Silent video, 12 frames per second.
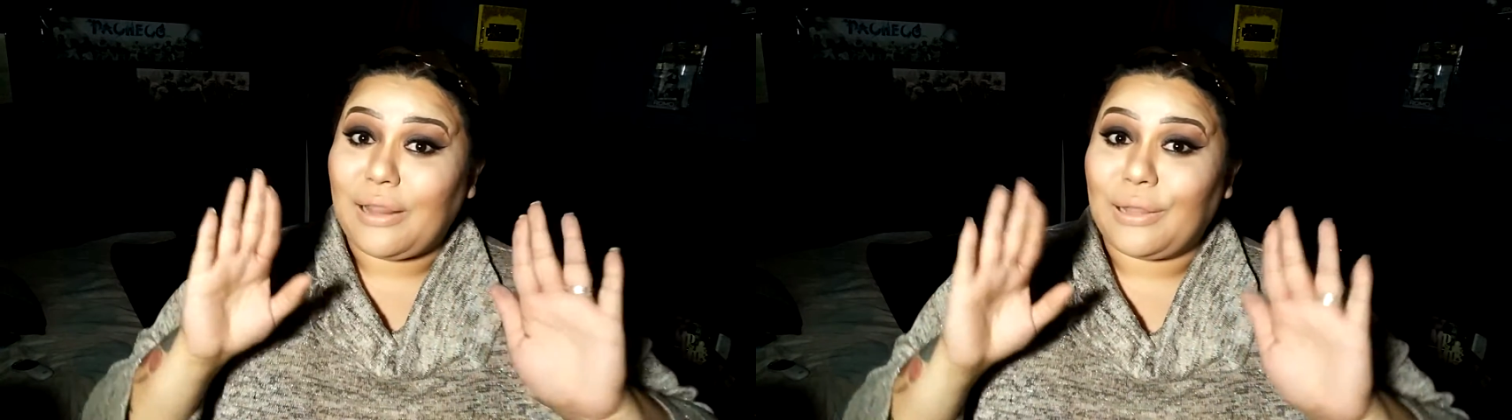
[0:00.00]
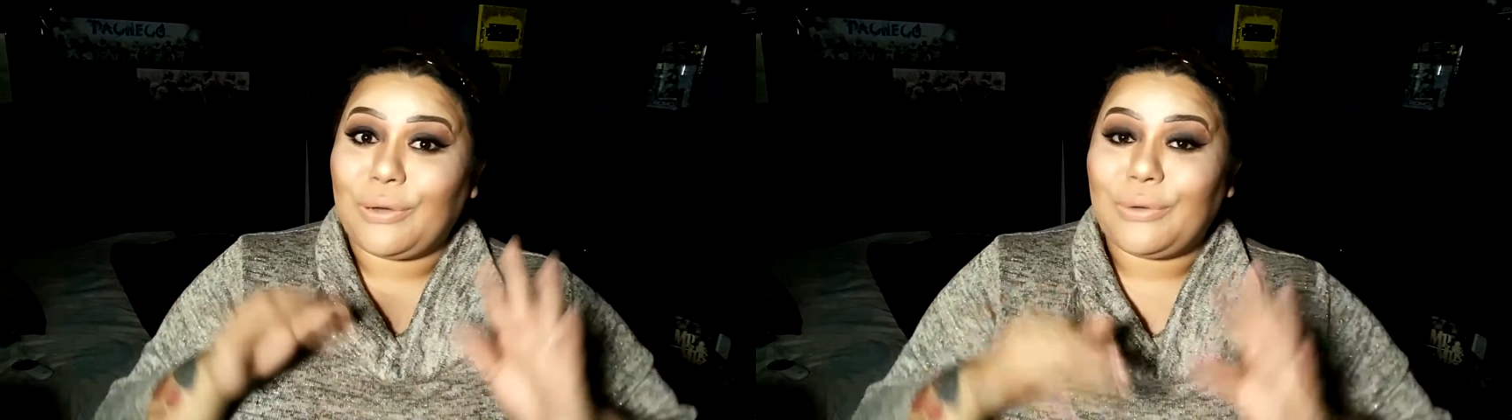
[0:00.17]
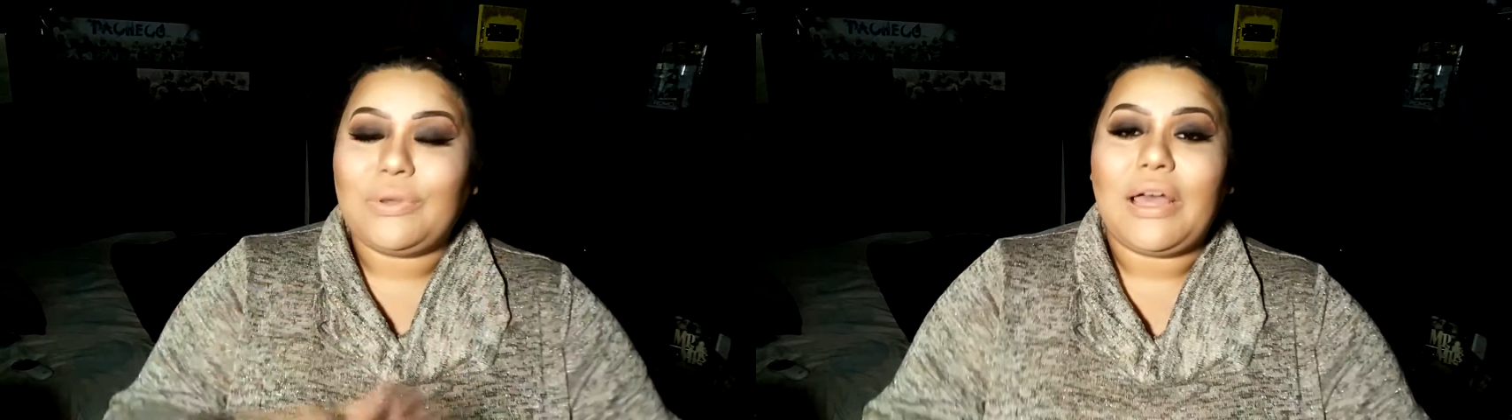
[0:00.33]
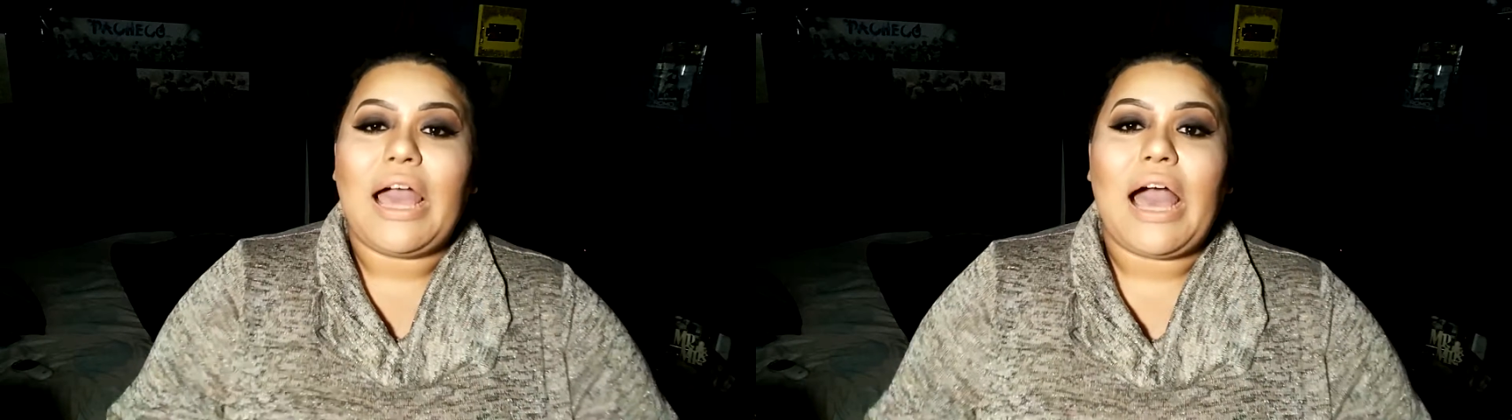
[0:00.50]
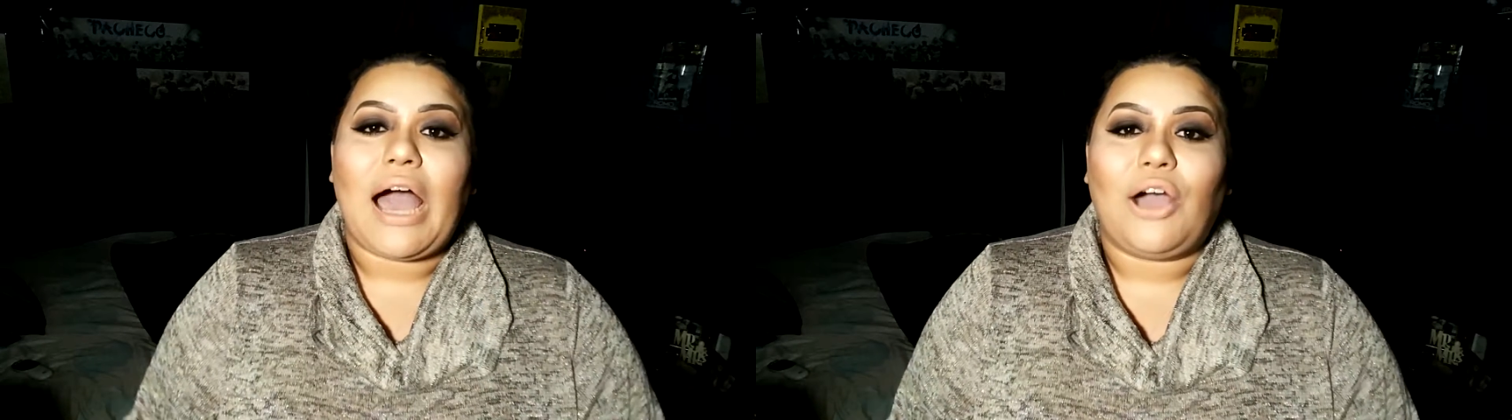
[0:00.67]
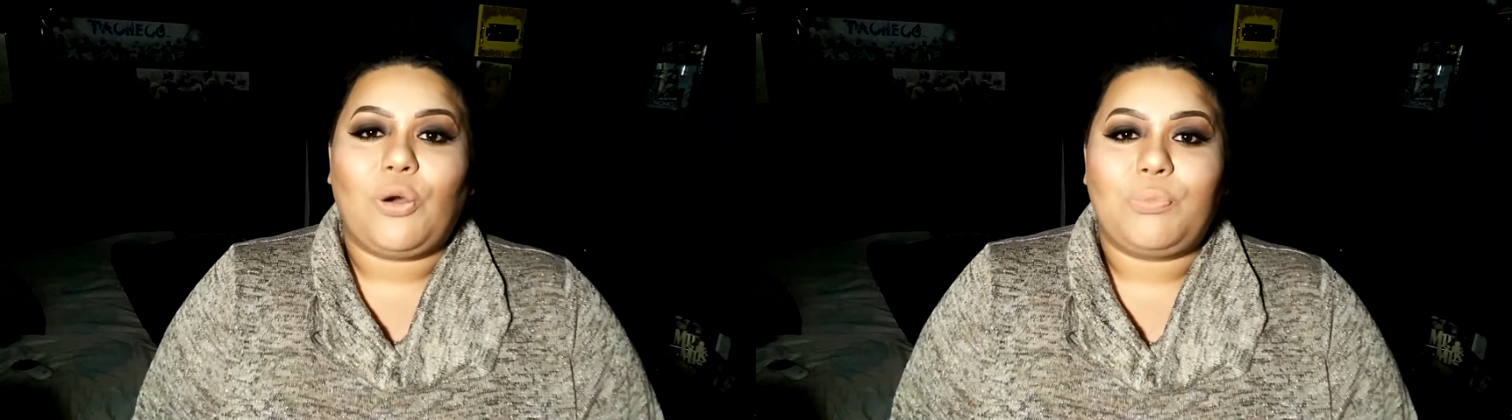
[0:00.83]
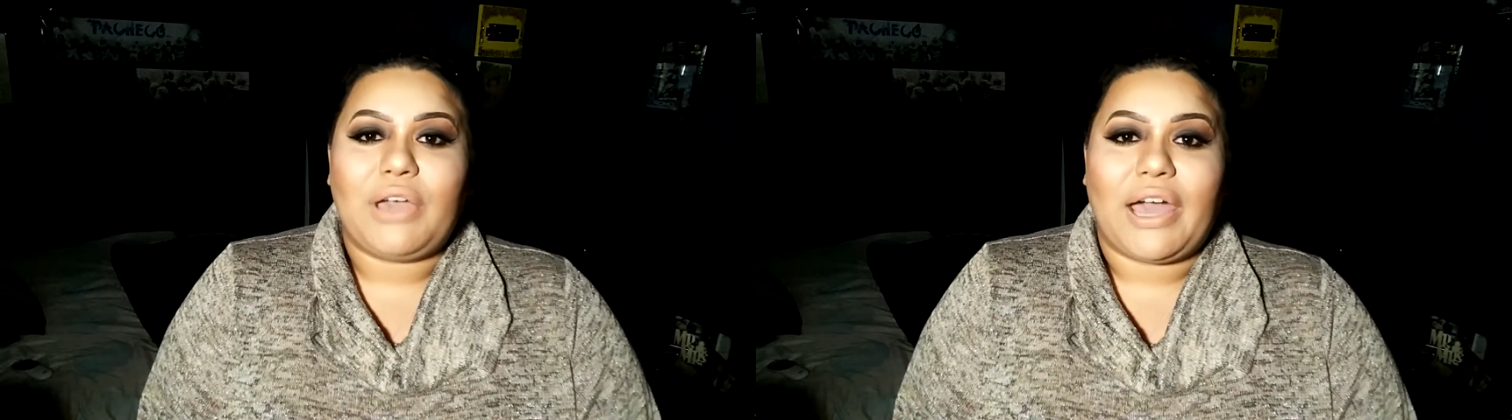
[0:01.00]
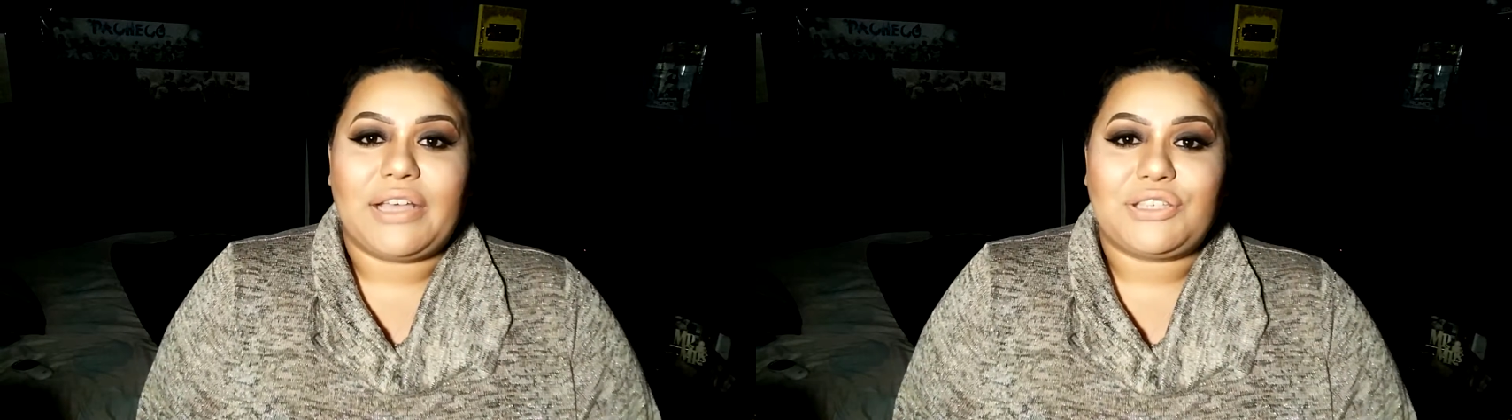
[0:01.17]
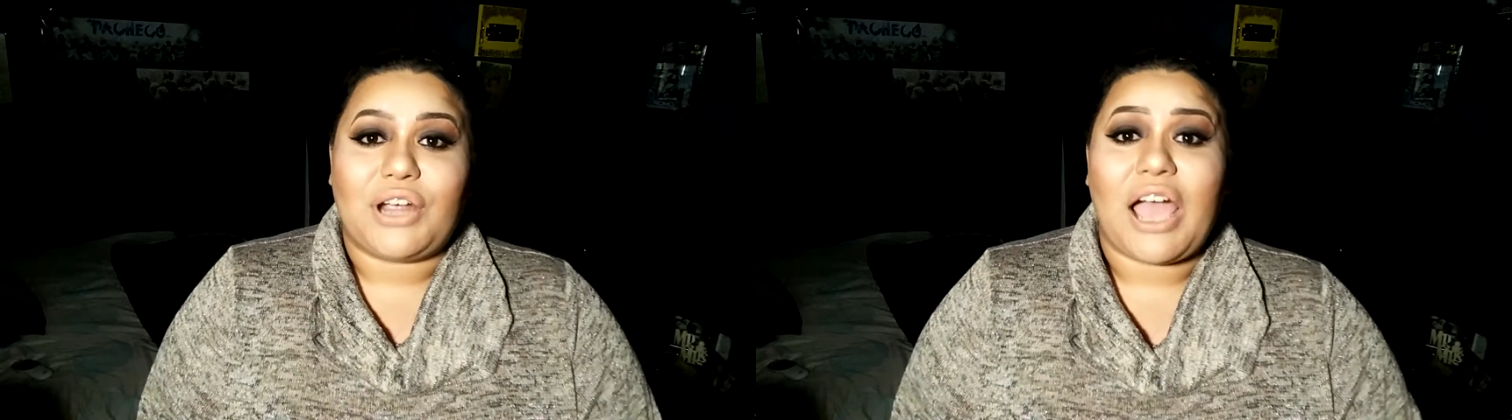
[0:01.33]
Hello, I hope you
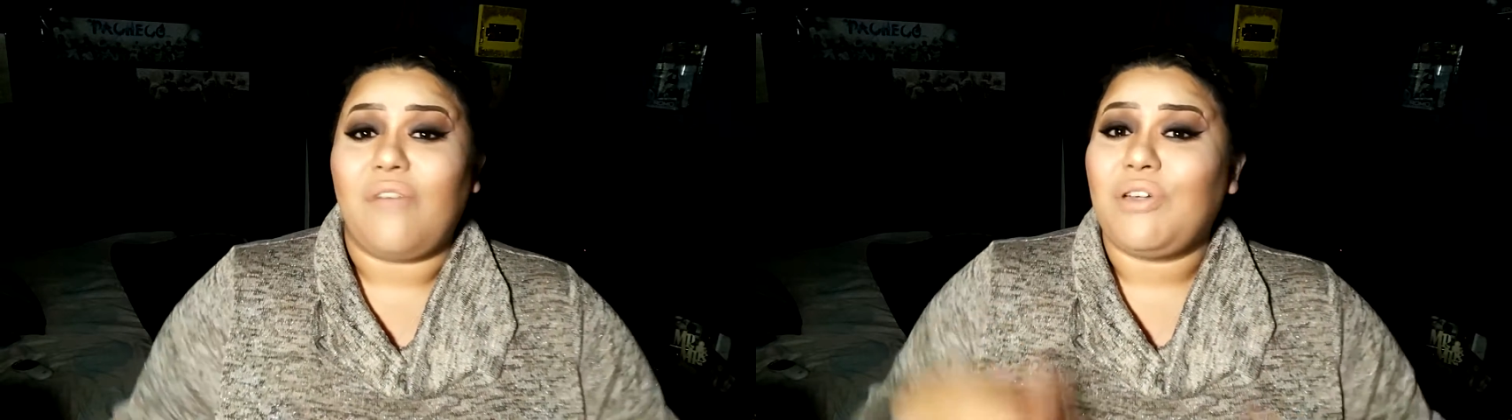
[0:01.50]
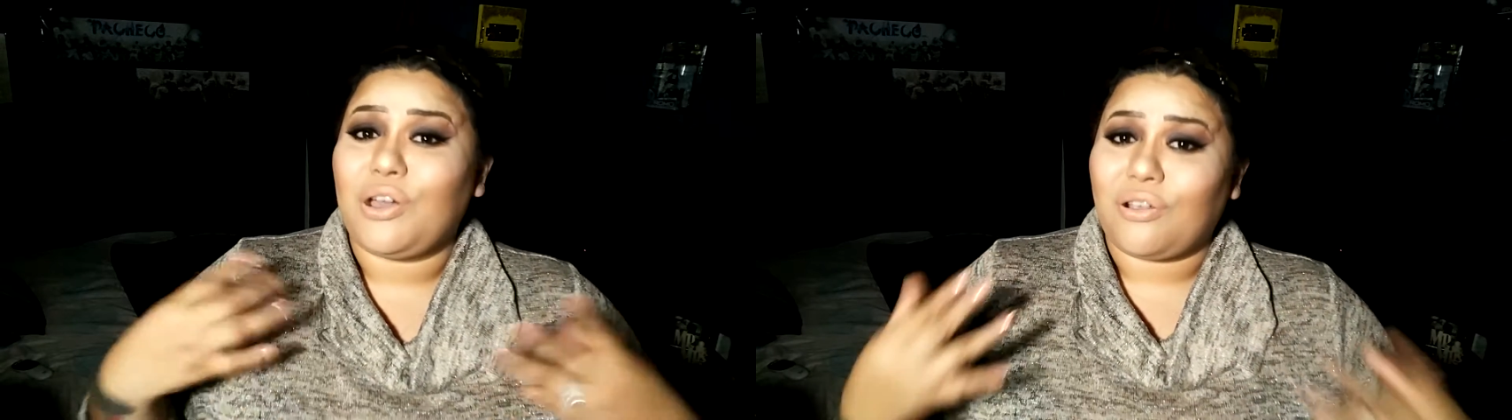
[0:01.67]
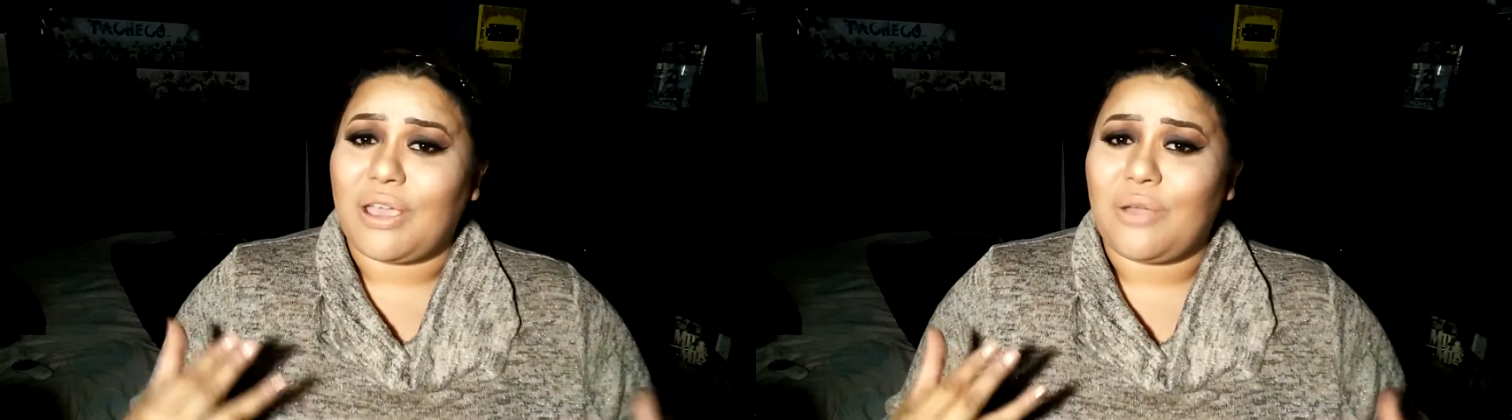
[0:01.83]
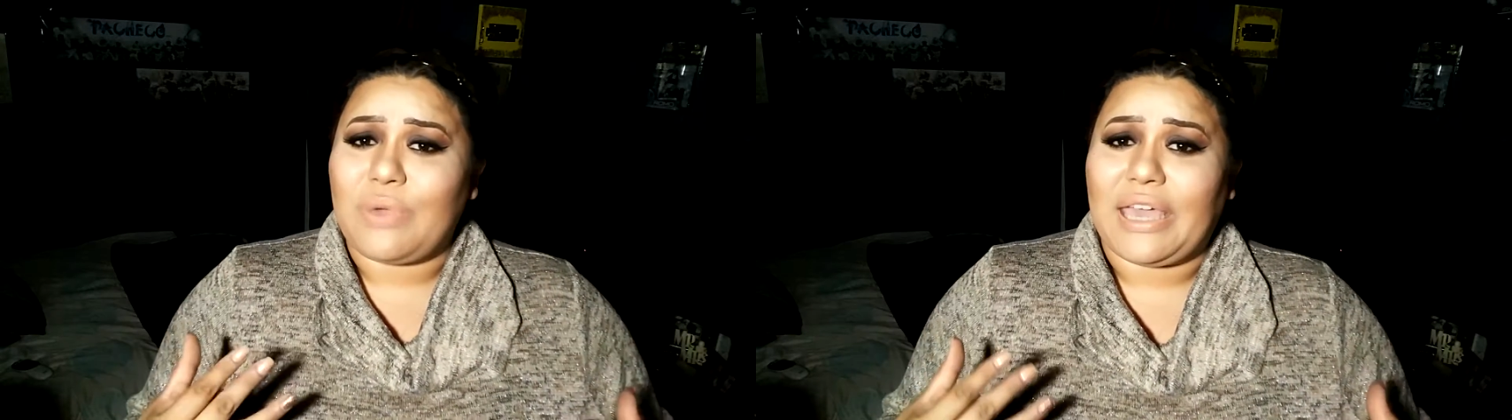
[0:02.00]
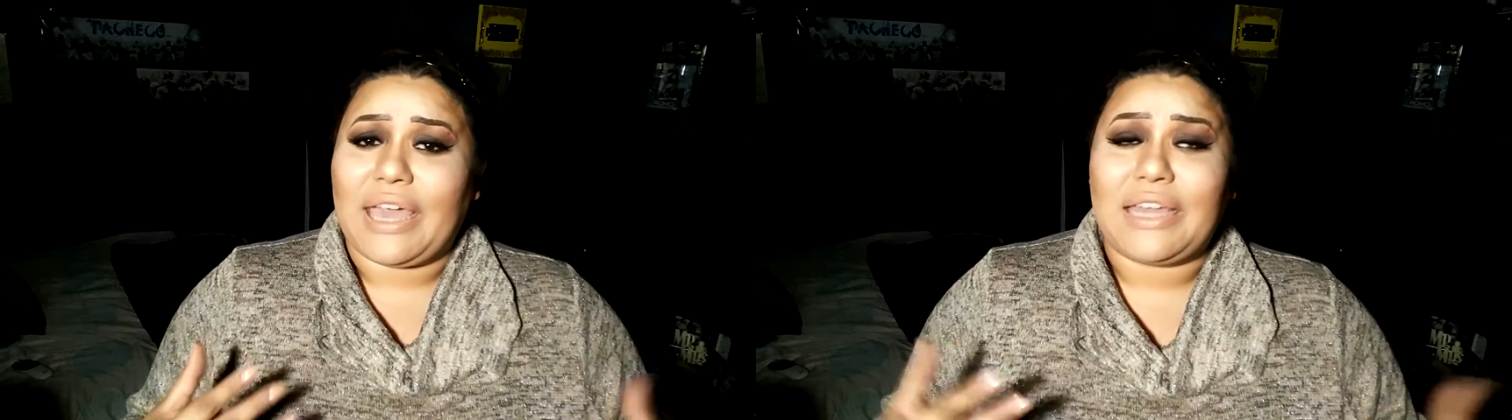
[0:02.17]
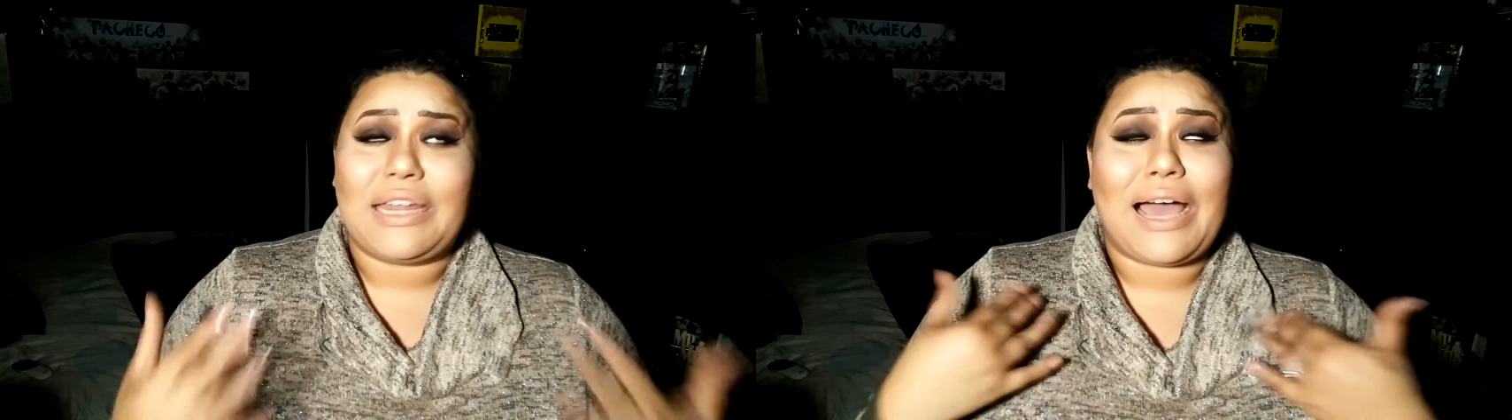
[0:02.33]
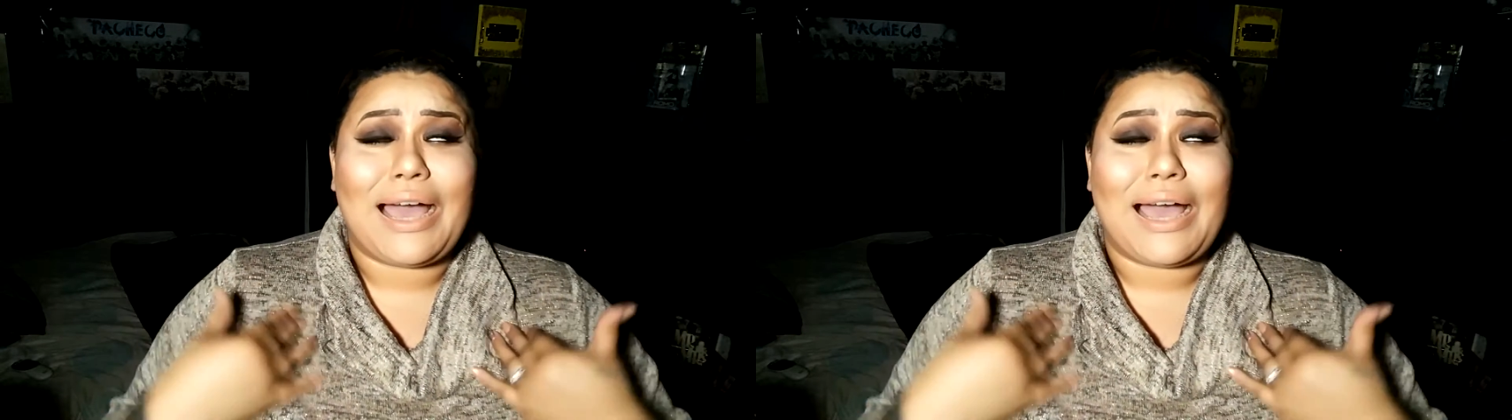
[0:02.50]
guys are having a great weekend.